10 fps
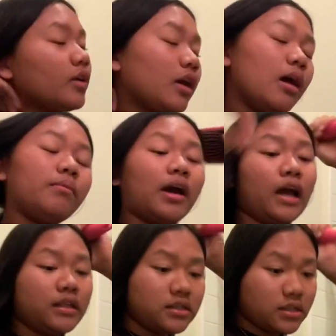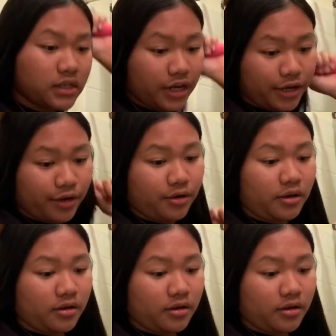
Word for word: I'm kind of scared